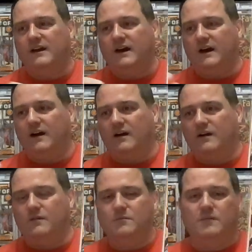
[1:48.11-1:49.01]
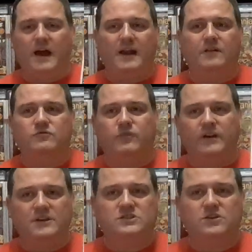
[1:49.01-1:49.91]
And it
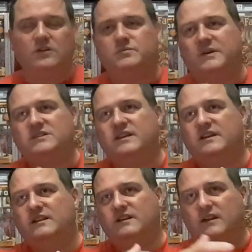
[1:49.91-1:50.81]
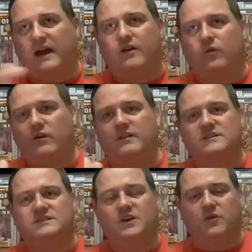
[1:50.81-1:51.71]
really showed, especially later on in the
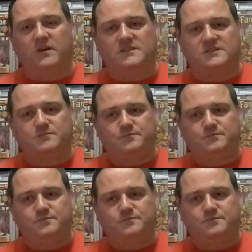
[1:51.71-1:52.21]
series.